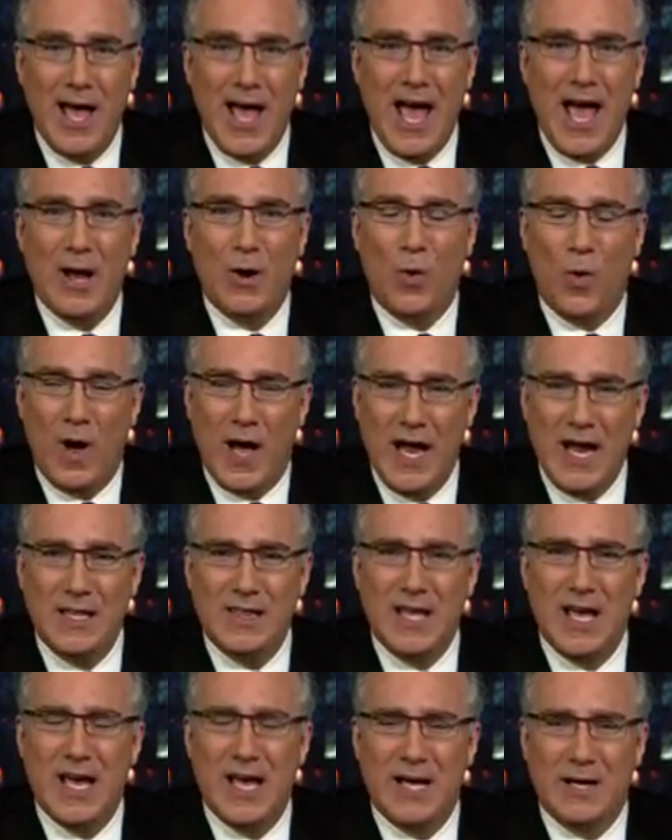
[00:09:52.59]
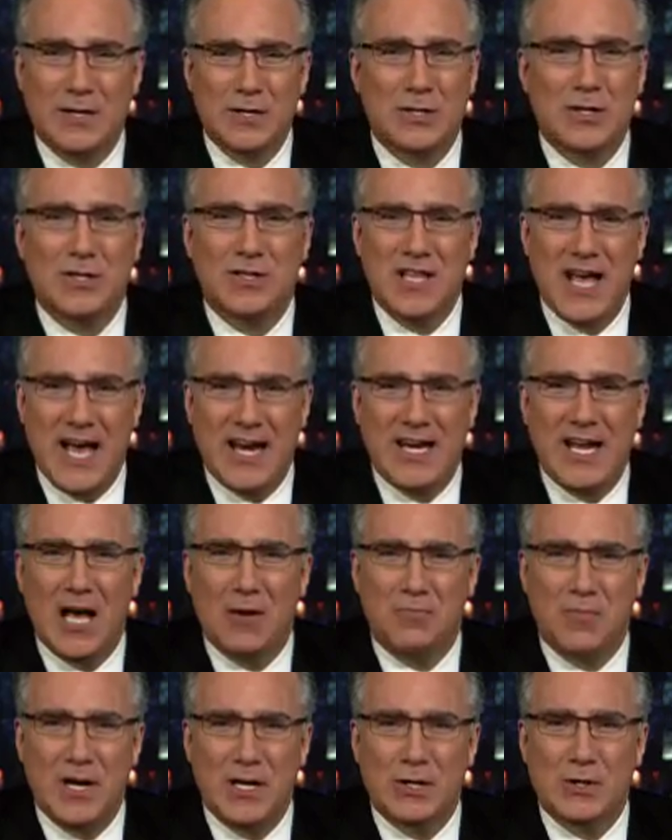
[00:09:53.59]
And why in the hell should that
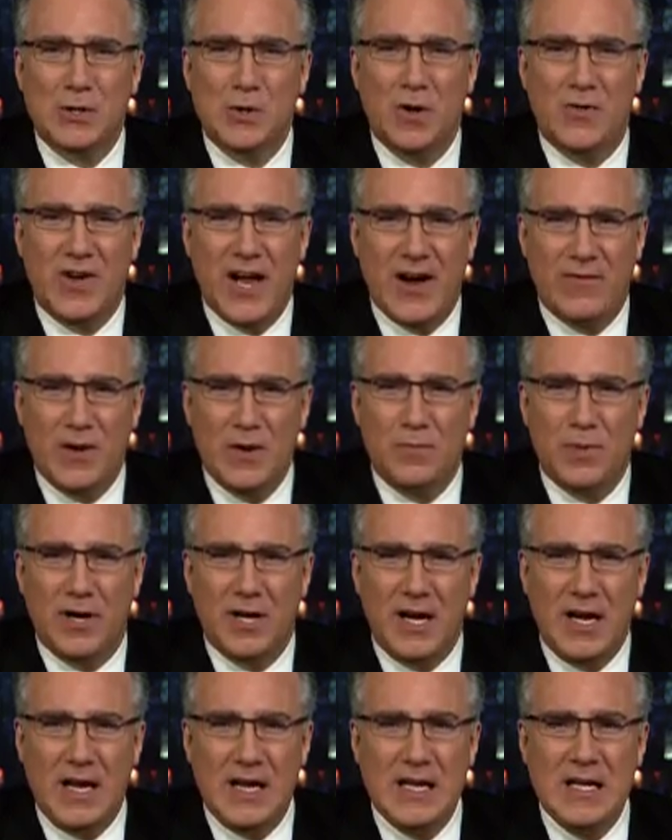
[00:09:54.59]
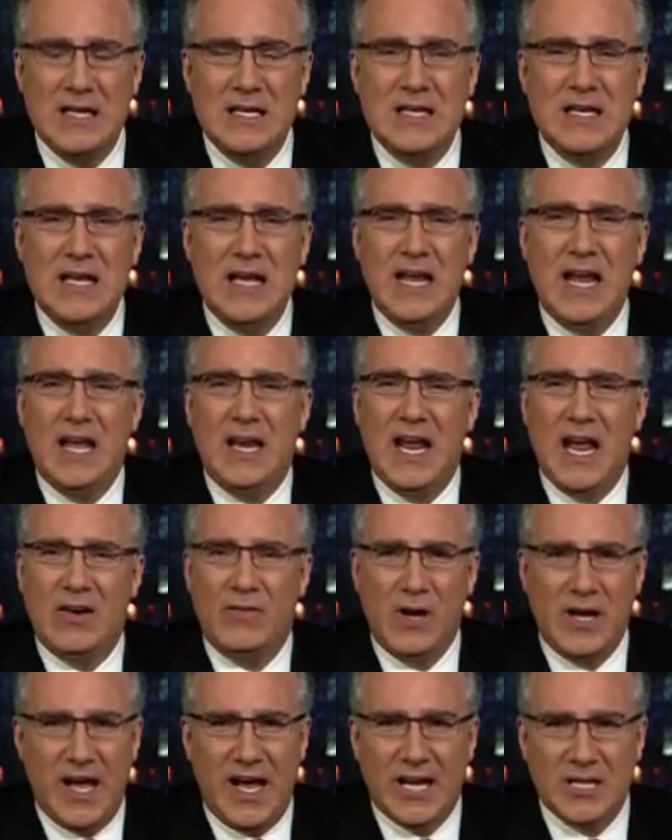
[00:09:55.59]
not be true of everybody in
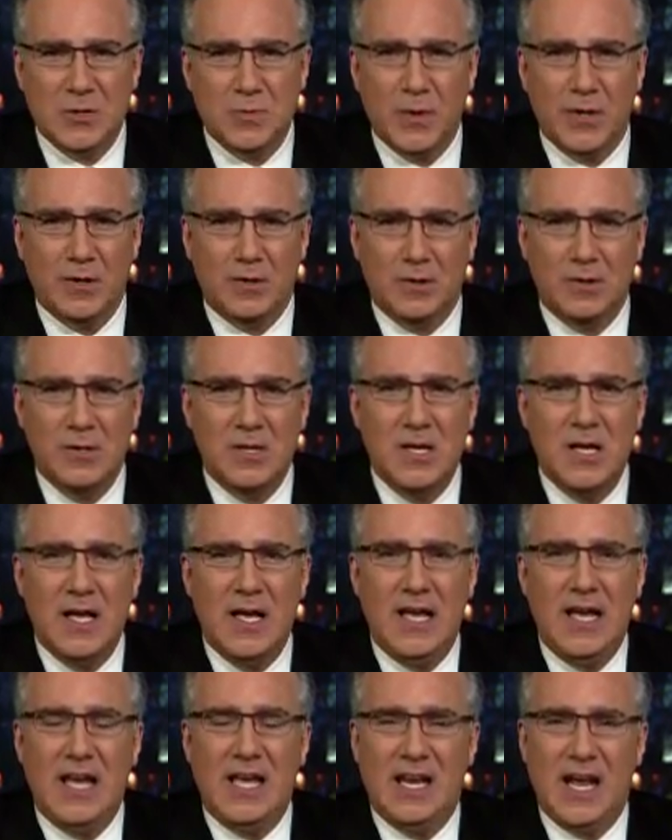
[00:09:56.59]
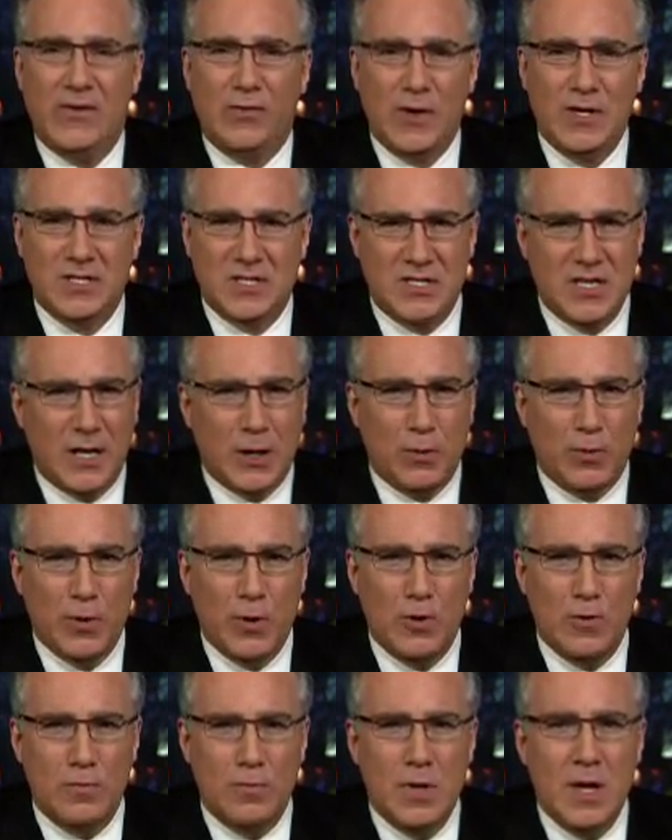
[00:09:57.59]
every hospital, in every sick
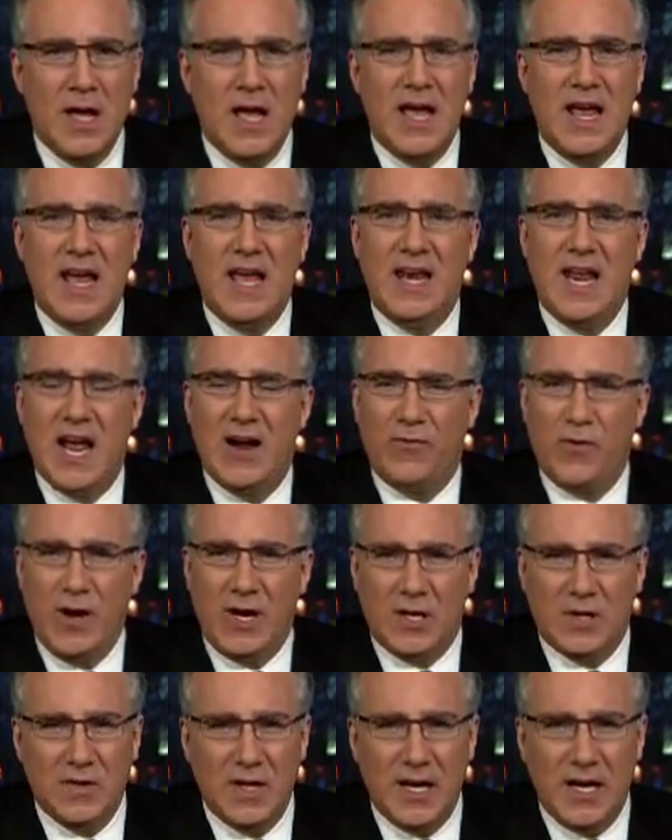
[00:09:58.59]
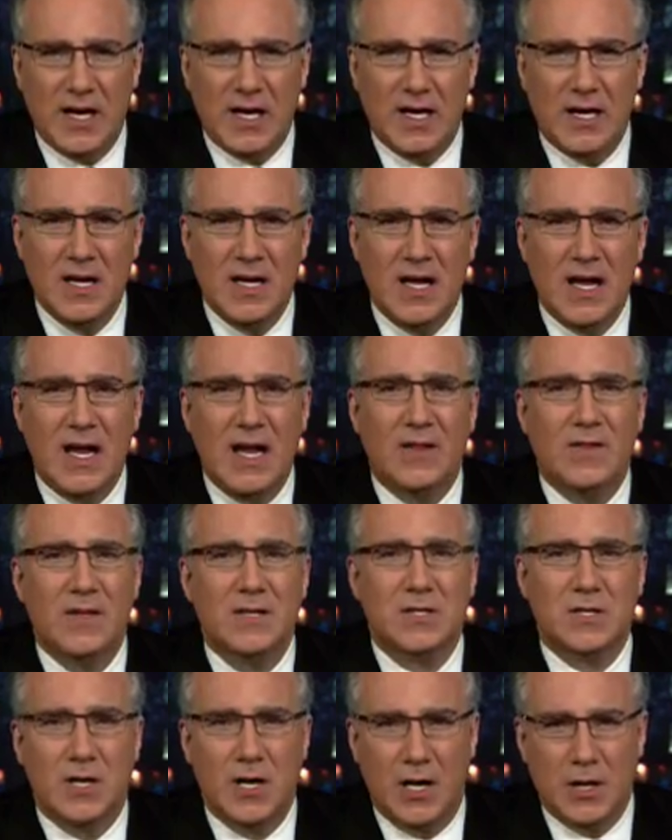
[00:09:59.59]
room, in every clinic, in
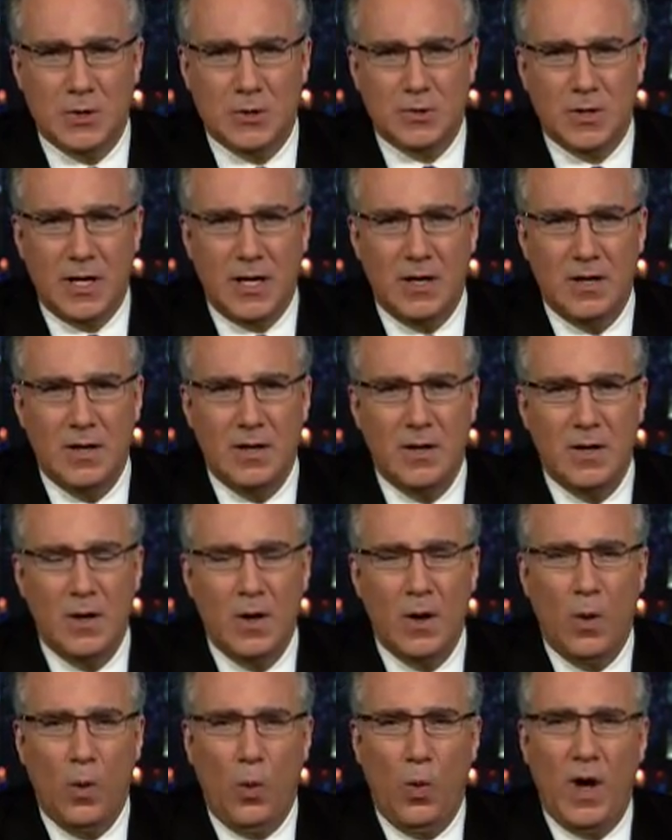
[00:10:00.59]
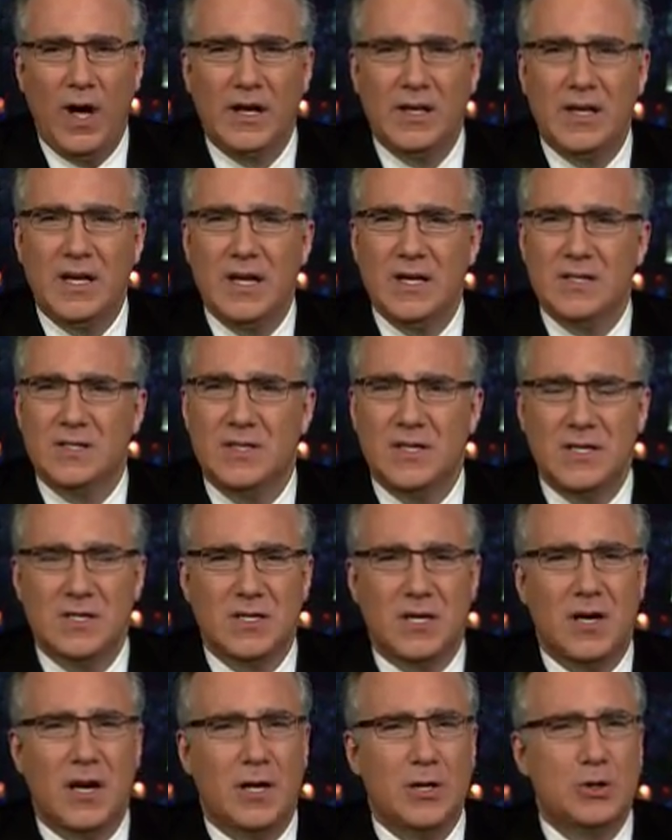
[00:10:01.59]
this country? What is this
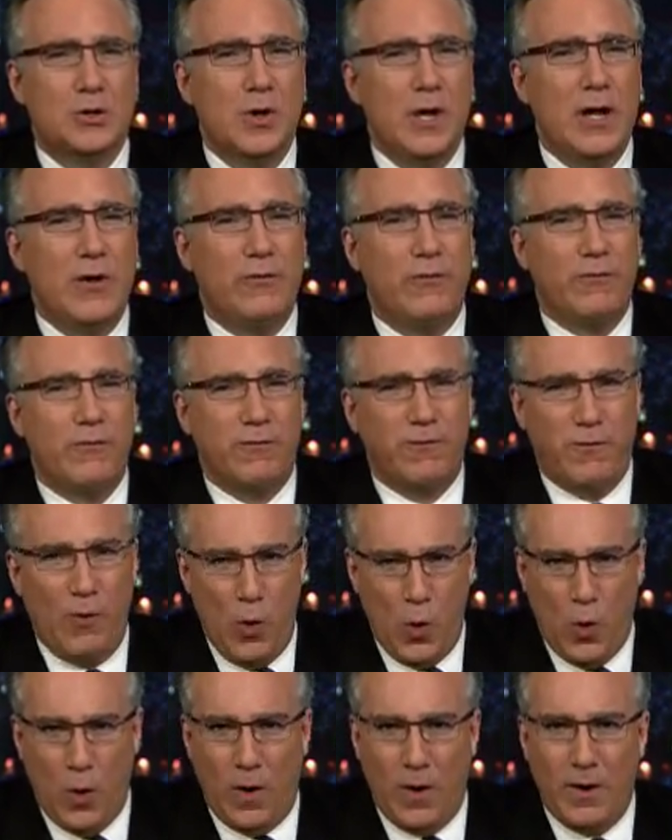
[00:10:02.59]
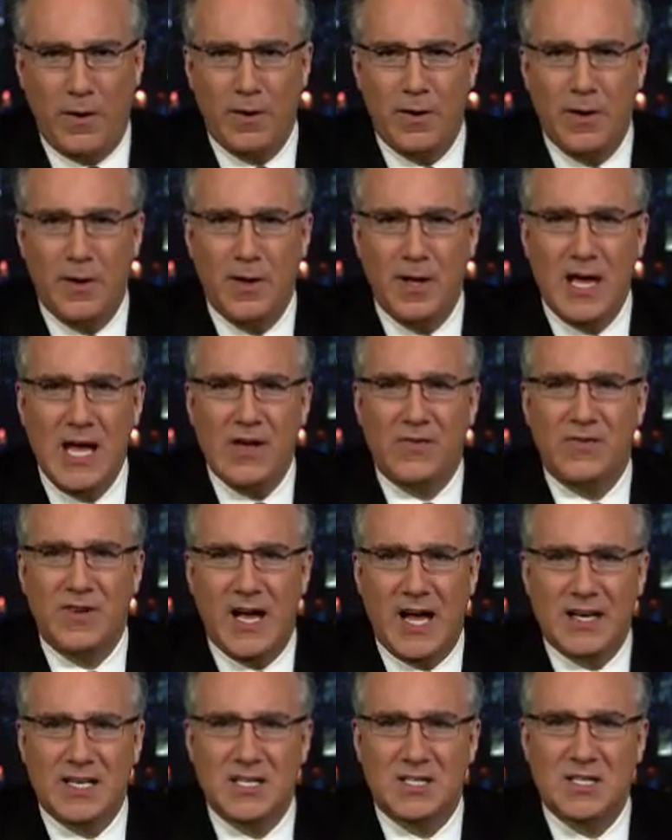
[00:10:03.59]
country for, if
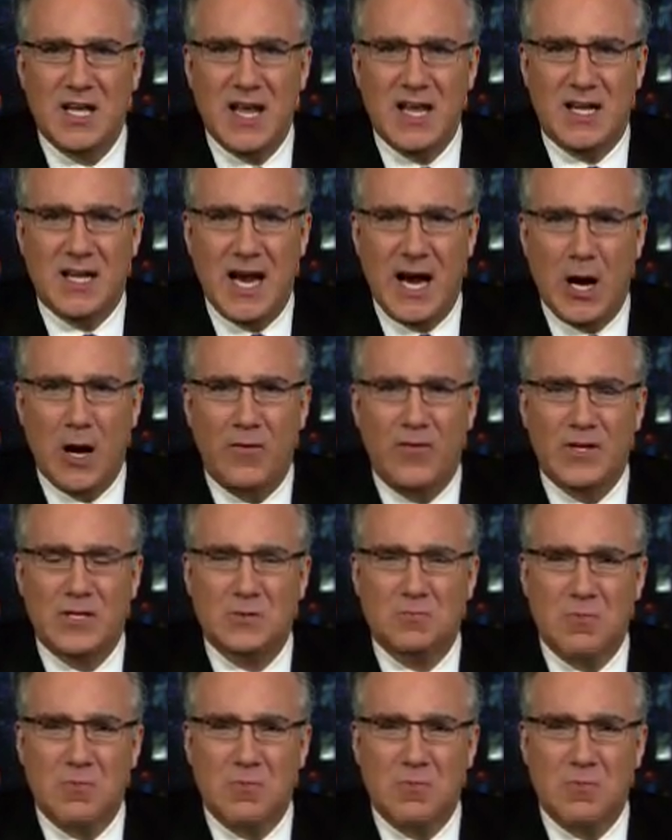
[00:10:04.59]
not to take care of its